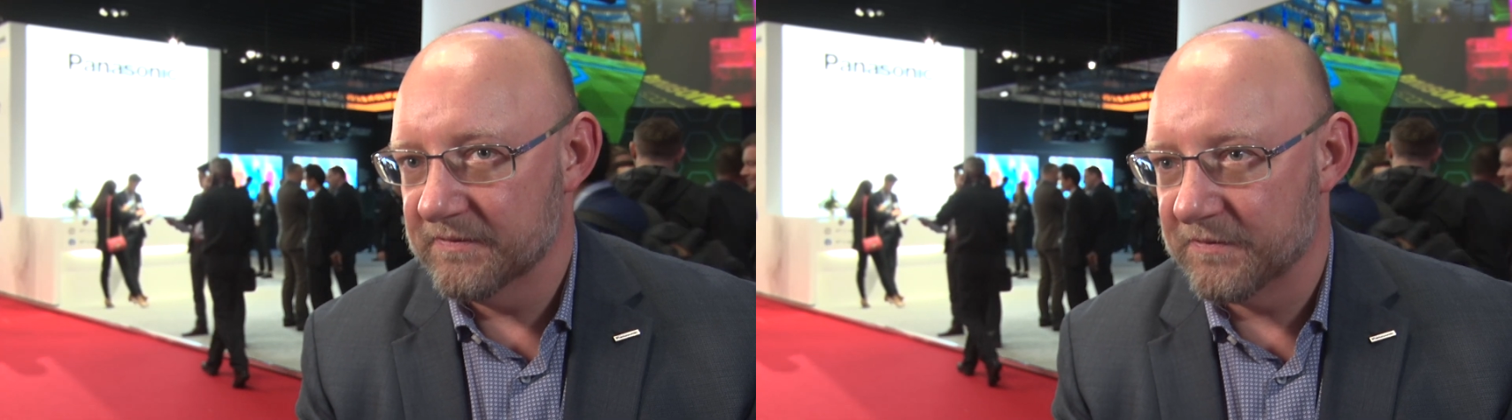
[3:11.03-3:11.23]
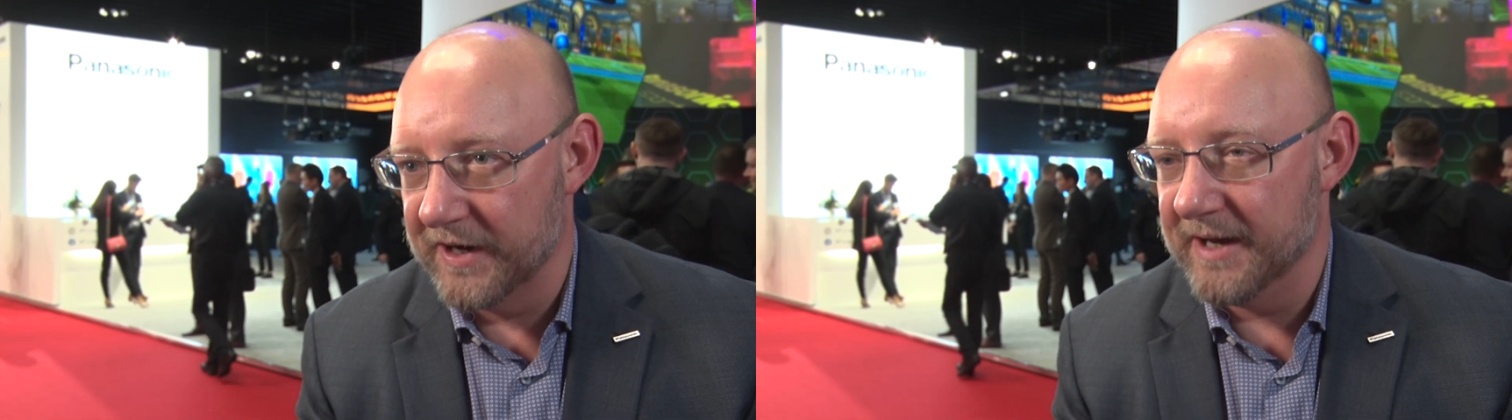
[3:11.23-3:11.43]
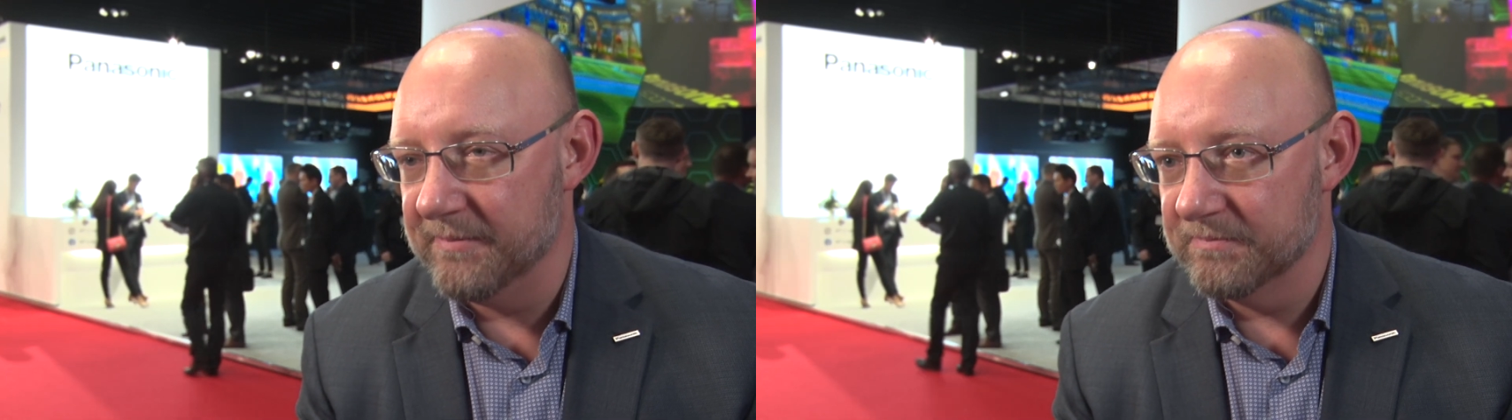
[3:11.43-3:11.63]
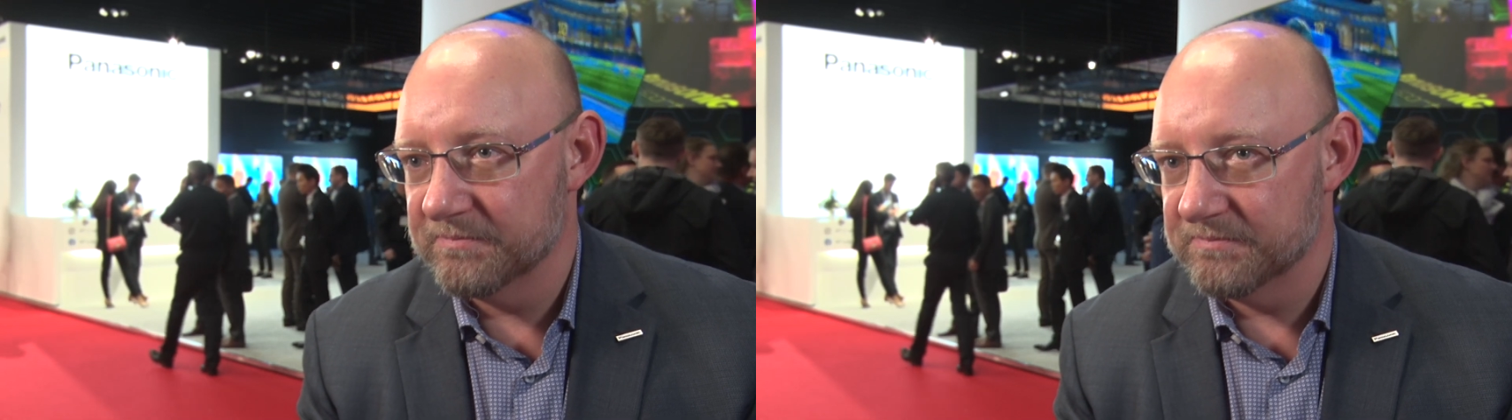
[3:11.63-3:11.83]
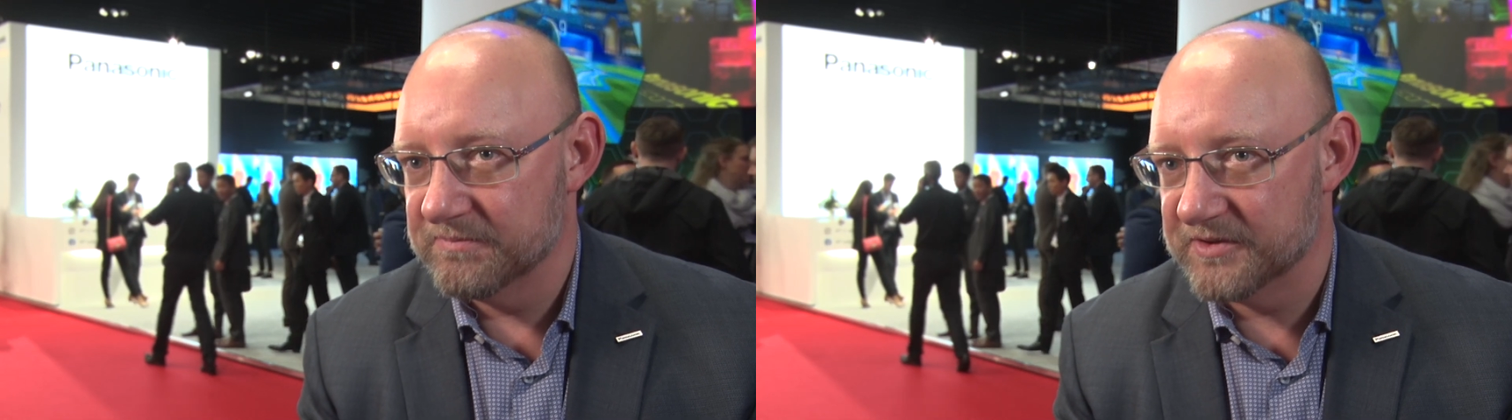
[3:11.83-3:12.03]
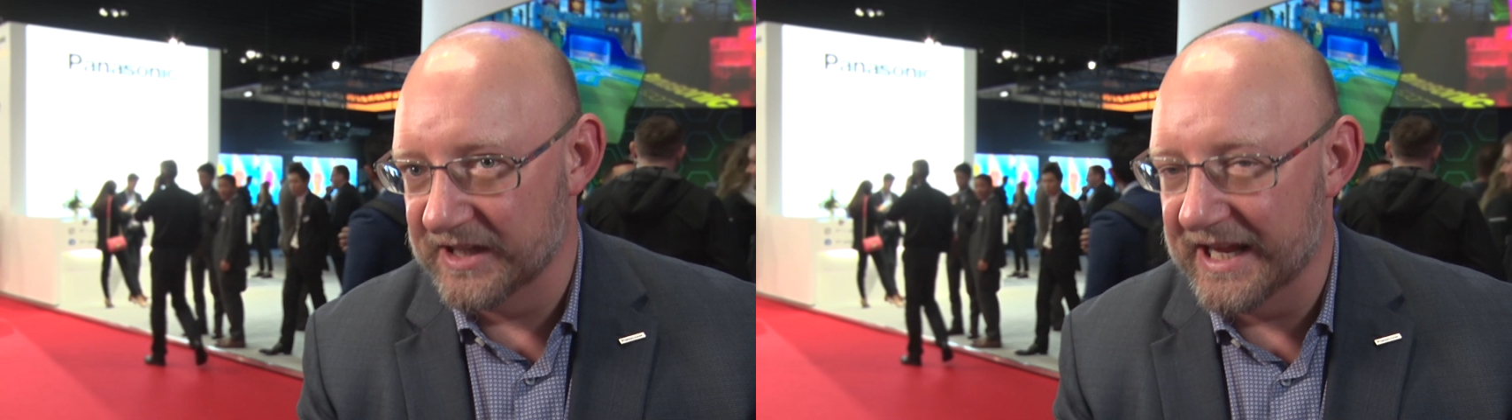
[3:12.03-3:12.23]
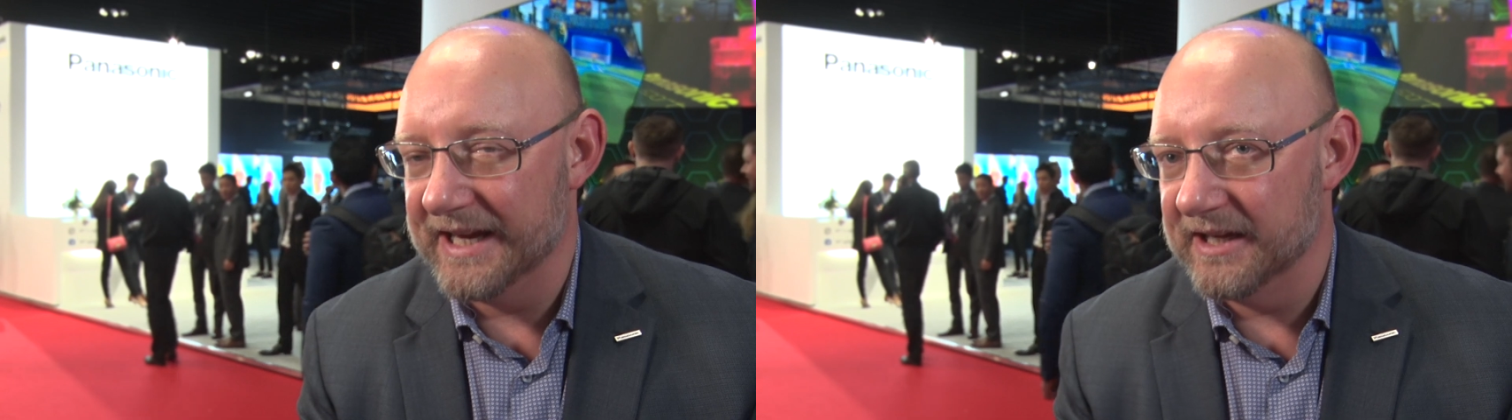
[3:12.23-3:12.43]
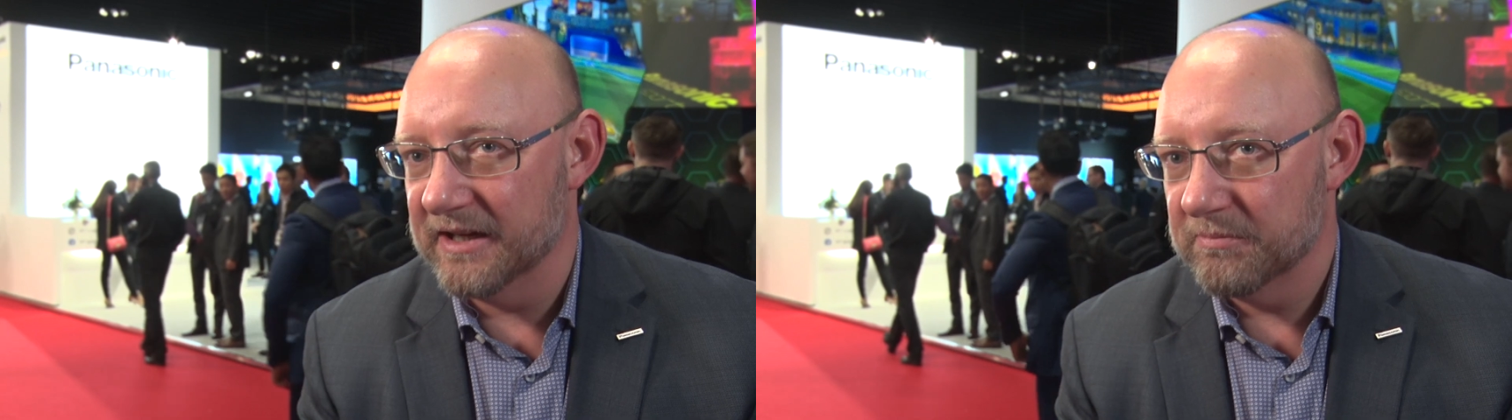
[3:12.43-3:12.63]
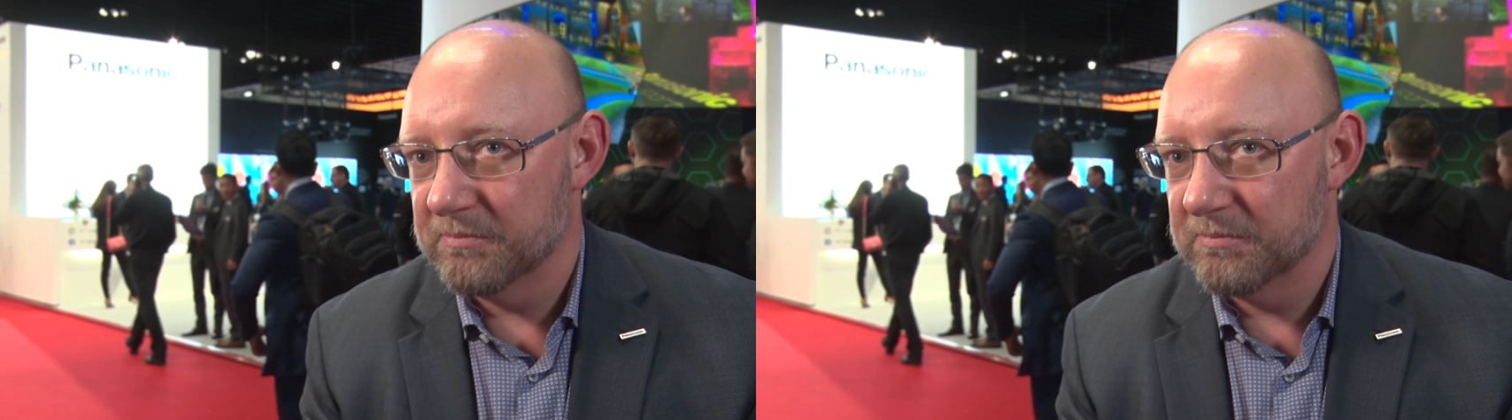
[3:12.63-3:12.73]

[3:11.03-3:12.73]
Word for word: frame delay